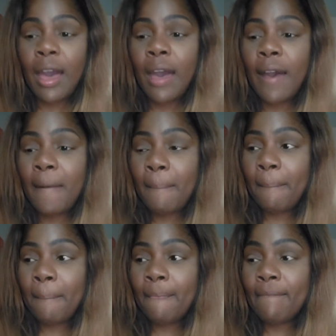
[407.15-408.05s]

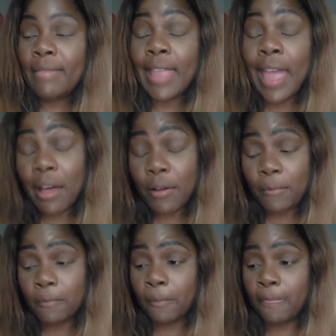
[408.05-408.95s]

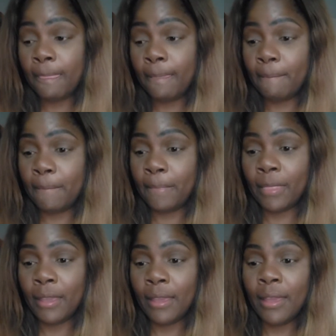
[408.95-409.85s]
Now,
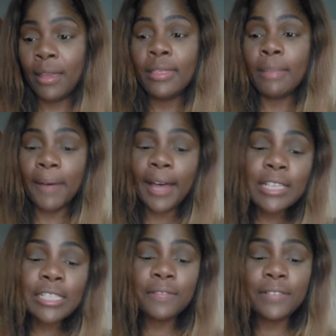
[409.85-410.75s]
the
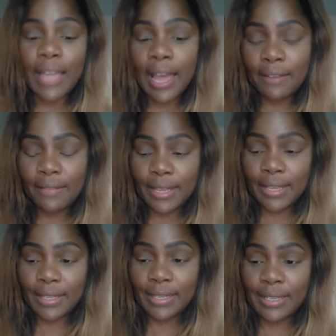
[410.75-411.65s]
positive side of
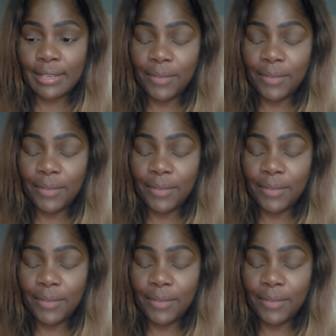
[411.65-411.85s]
this,